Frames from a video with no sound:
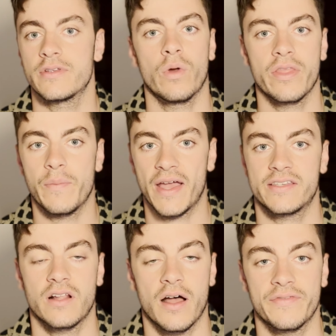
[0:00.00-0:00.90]
one of the
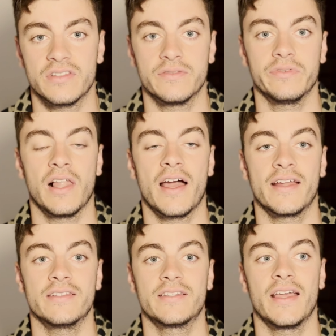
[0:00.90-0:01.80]
best offensive
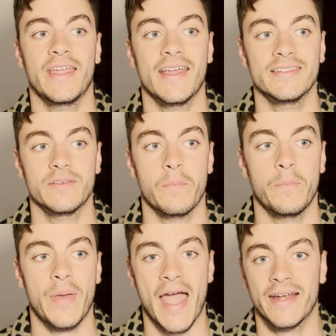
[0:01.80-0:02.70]
lines against
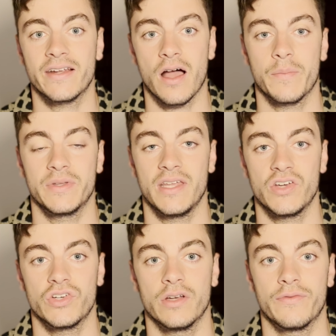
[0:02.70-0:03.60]
bad
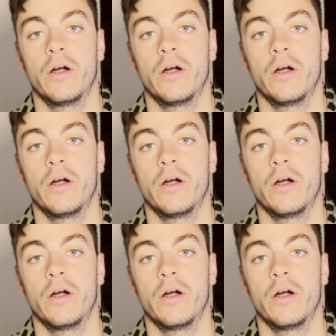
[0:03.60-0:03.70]
competition.